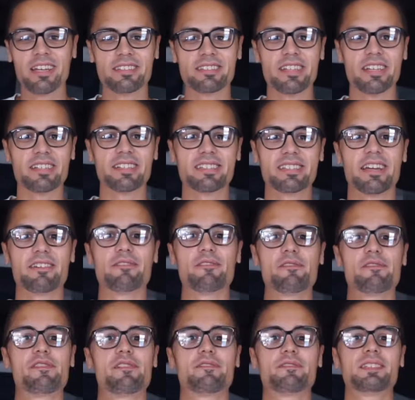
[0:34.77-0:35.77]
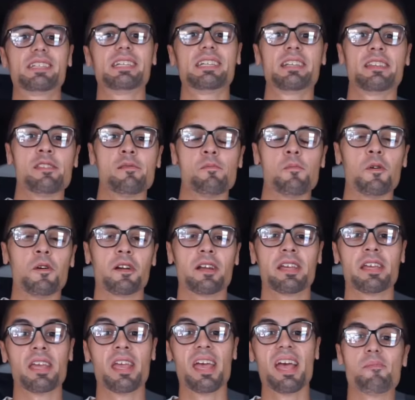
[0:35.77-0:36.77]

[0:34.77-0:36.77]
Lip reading: It's like 7:15 in the morning.